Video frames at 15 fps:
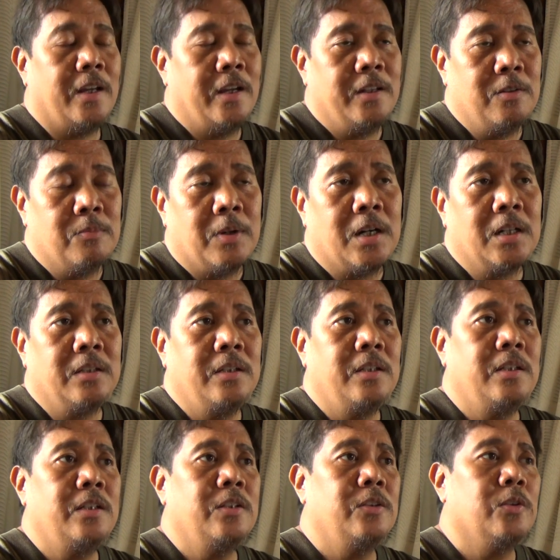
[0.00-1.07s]

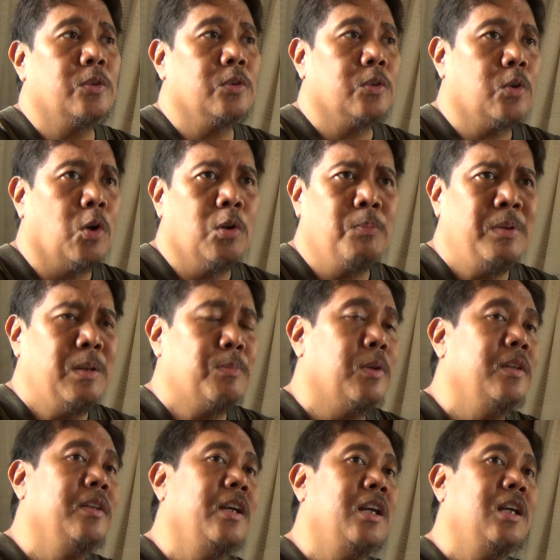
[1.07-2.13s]
anybody. You don't call people
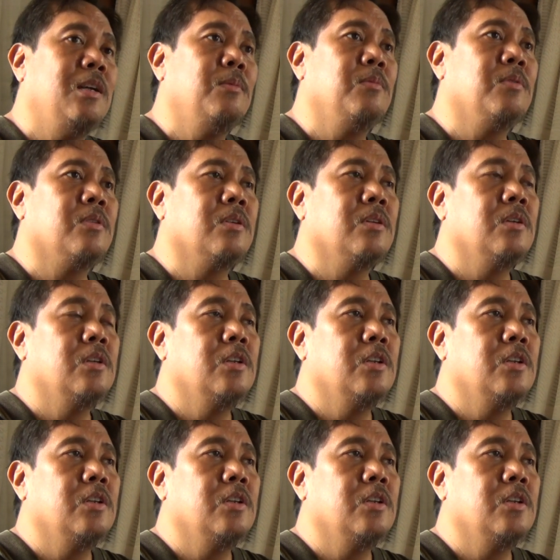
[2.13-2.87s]
names.